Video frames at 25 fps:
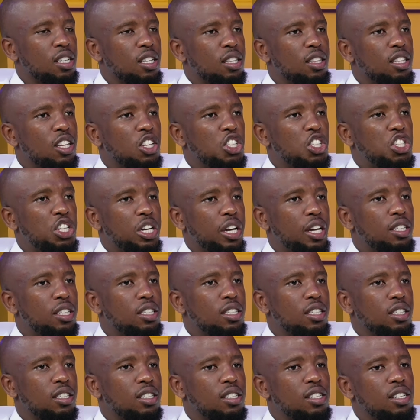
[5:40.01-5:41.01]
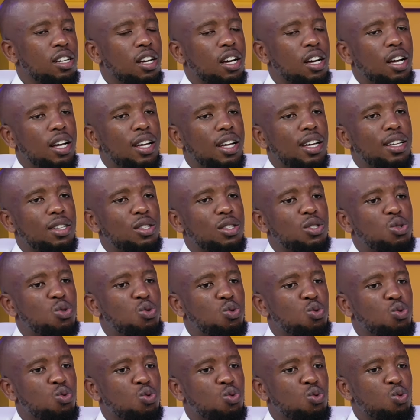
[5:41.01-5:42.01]
the journey uh,
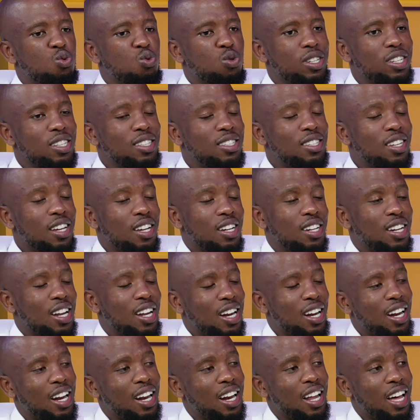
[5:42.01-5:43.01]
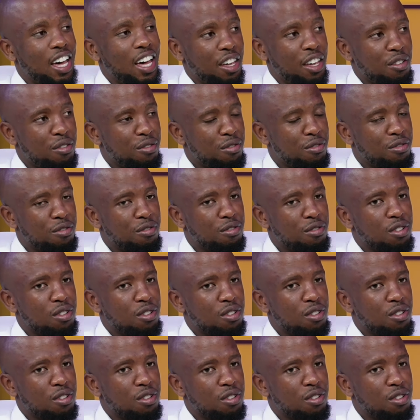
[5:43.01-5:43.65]
to eternal life